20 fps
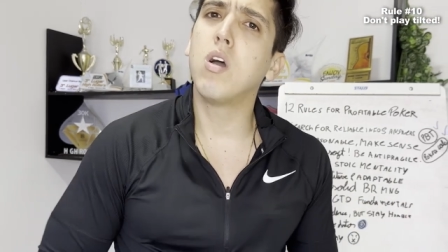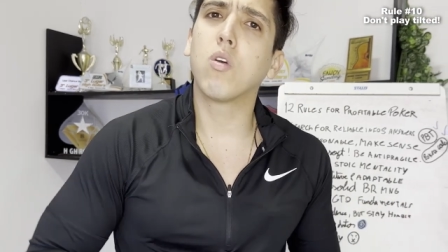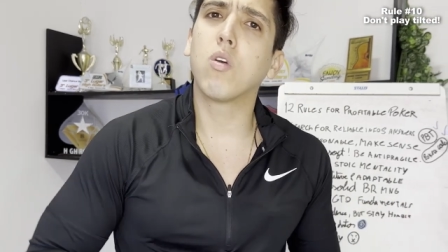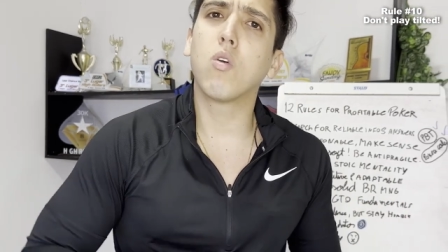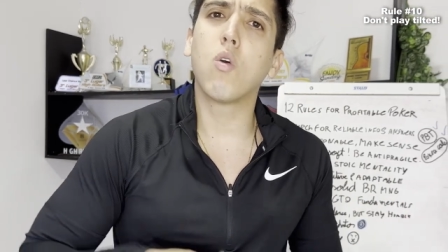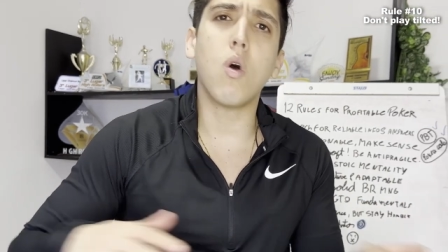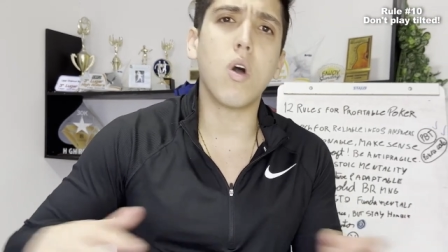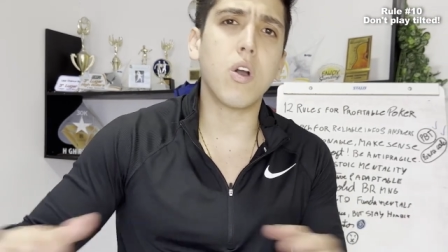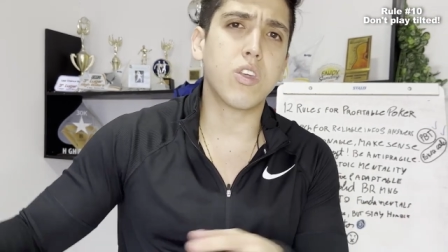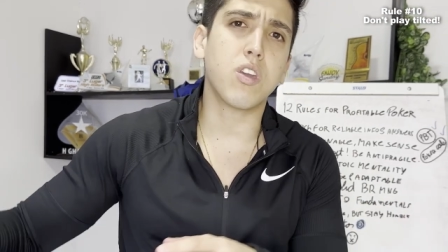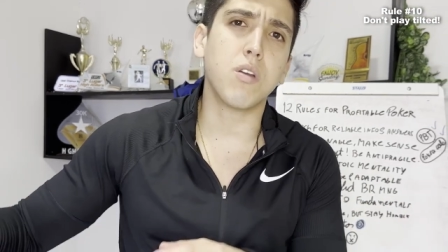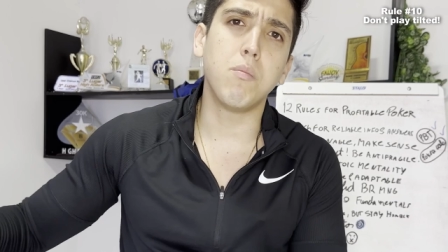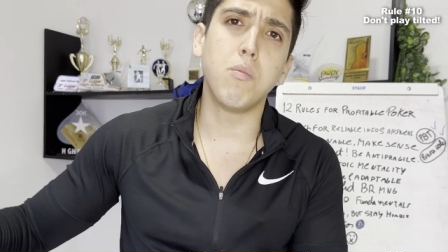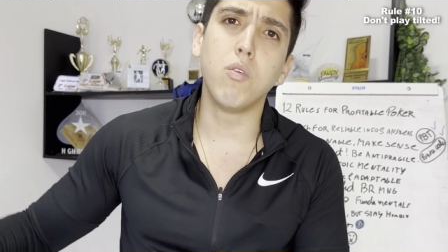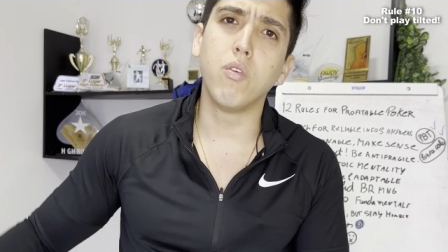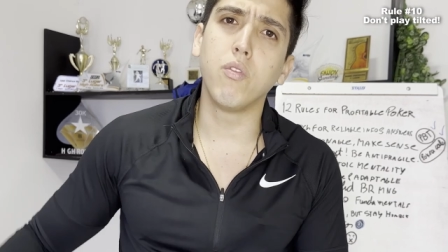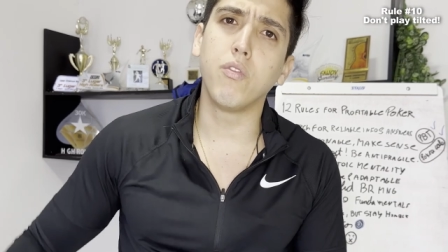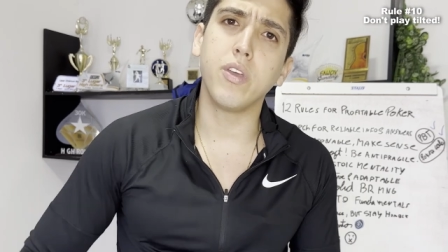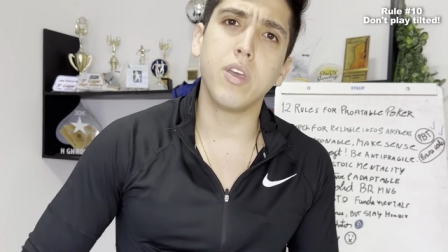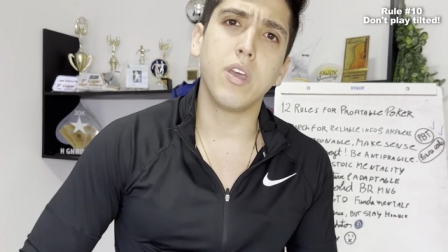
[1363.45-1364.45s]
go watch a
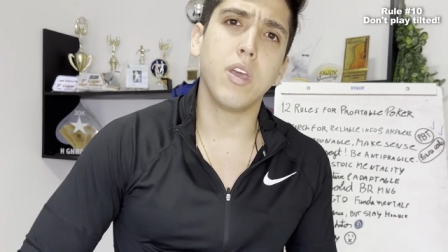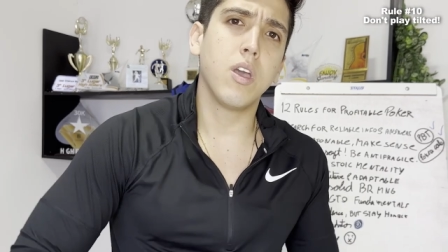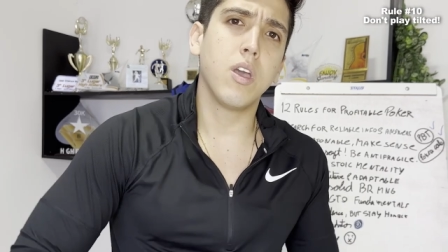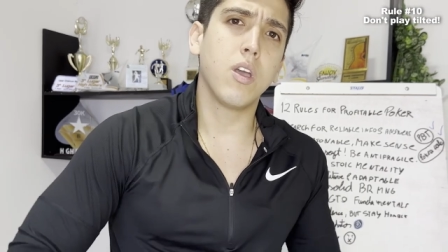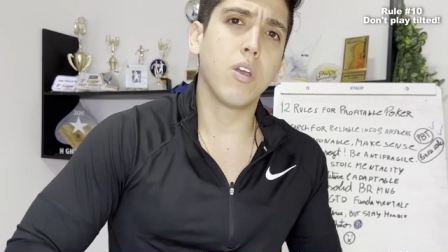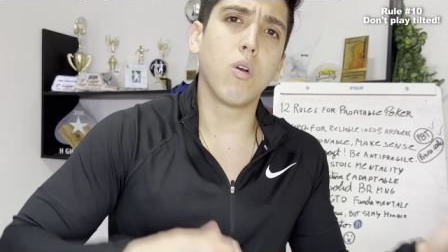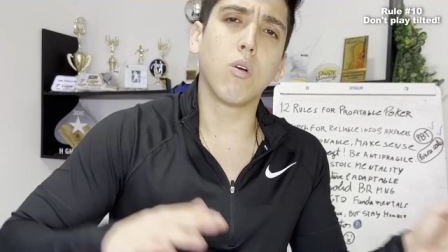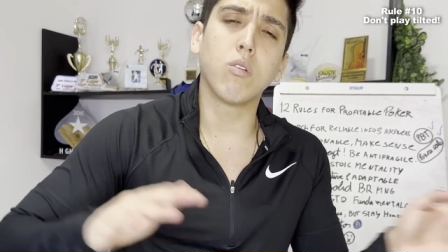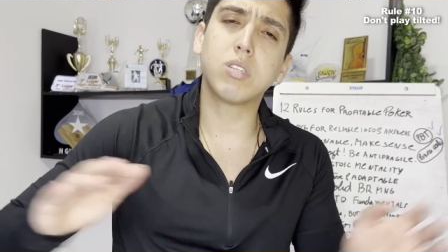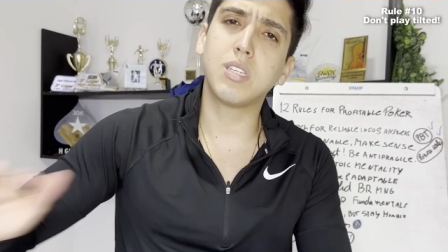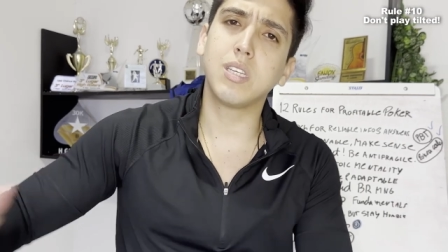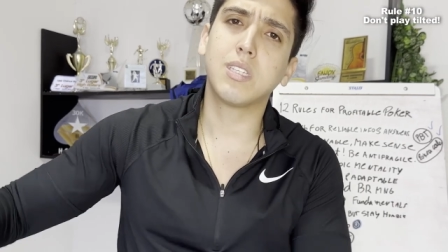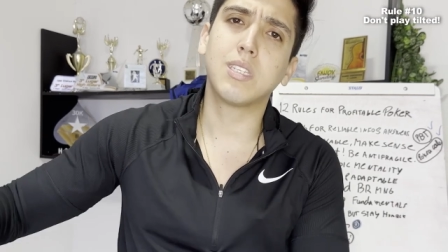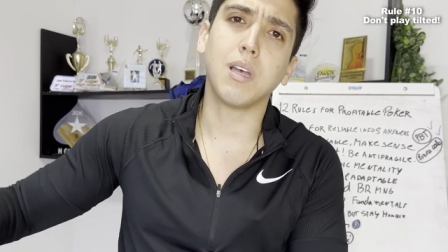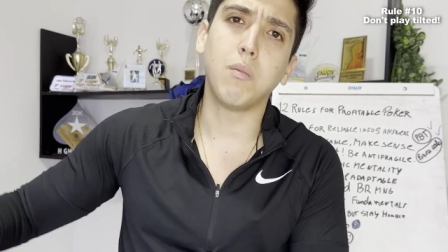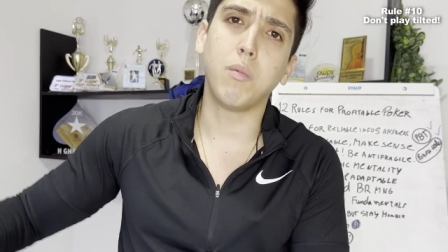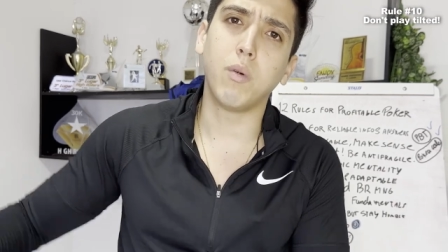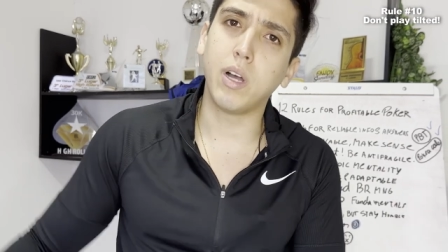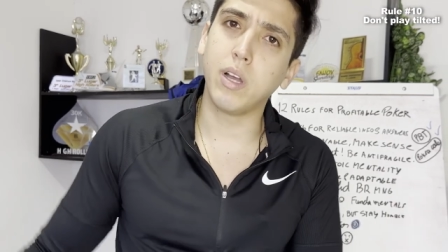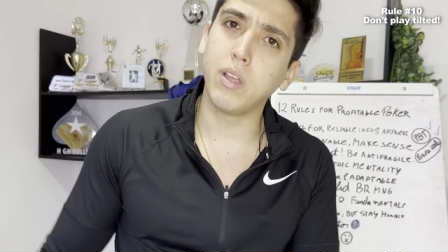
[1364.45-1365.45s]
movie, go see
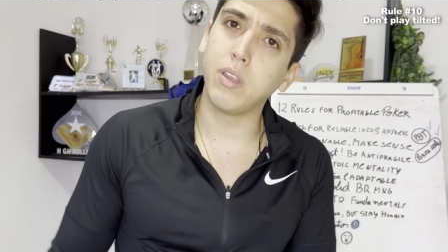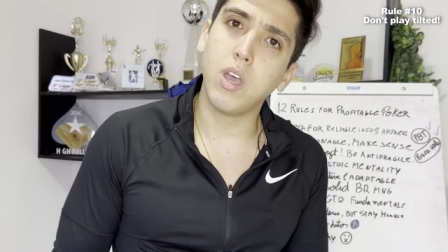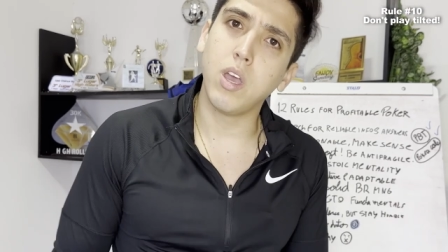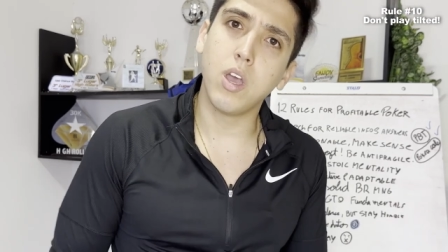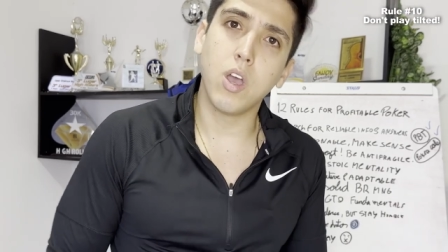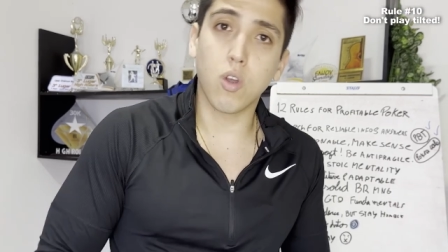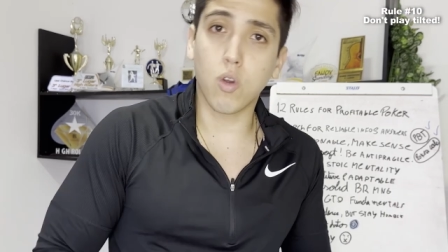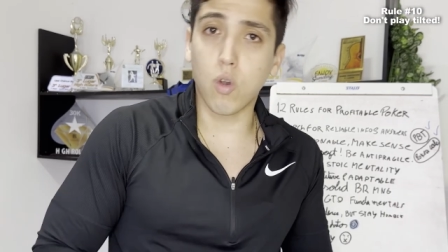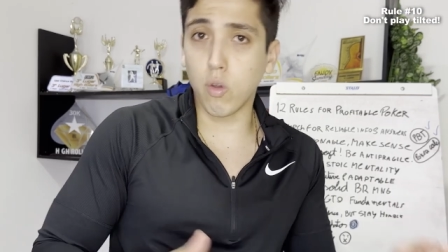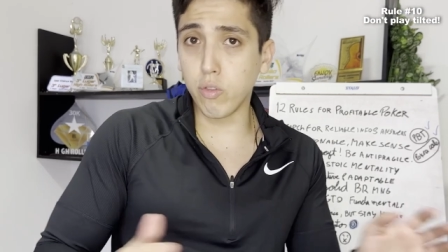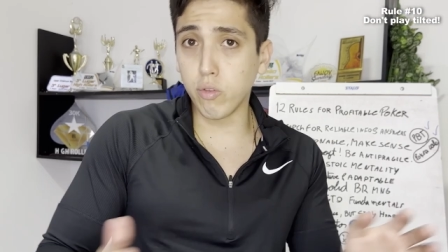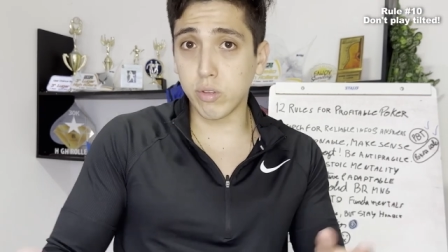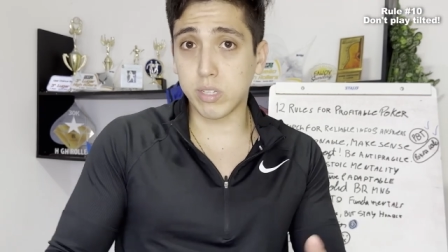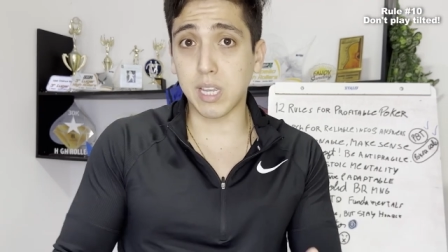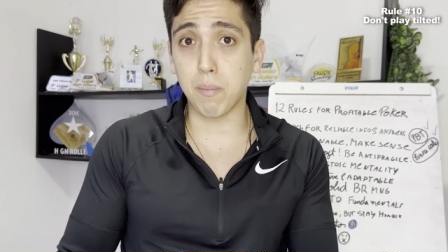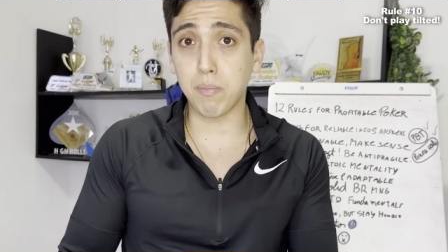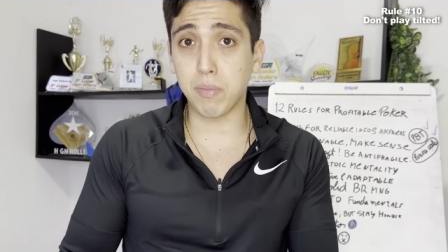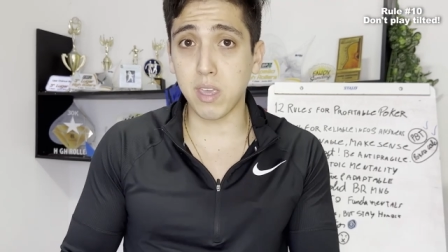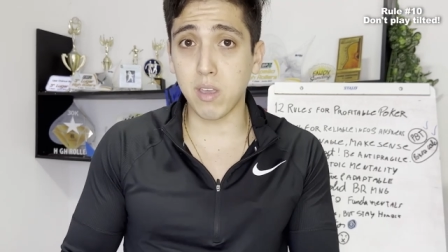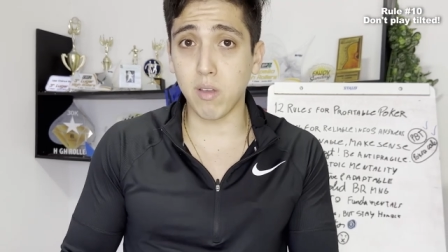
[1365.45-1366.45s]
someone, go do
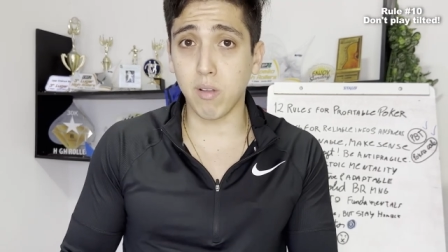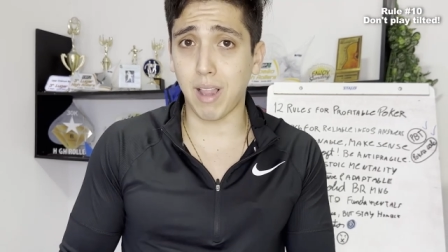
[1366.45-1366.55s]
something you